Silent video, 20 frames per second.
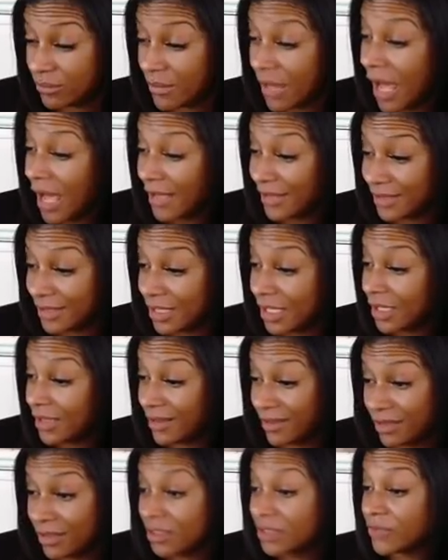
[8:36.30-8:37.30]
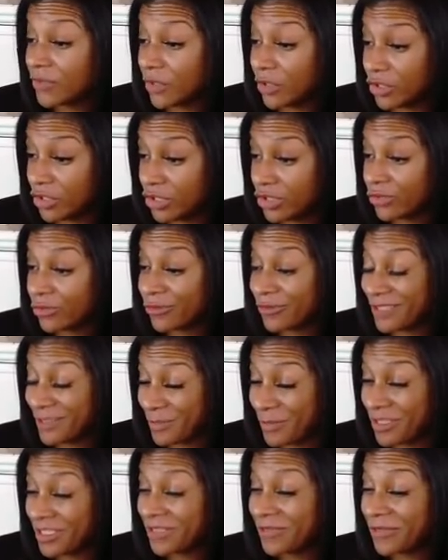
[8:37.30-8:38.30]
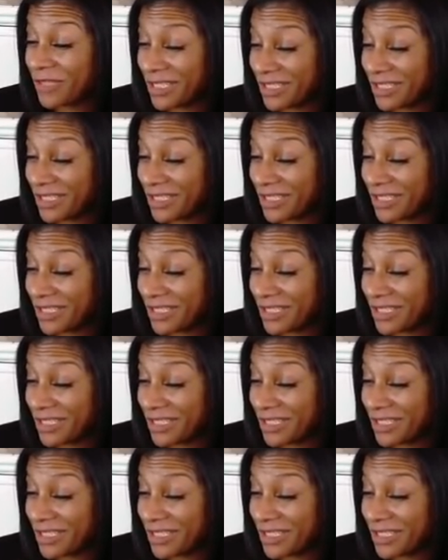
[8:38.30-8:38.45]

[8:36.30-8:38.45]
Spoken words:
I say this is very general and specific,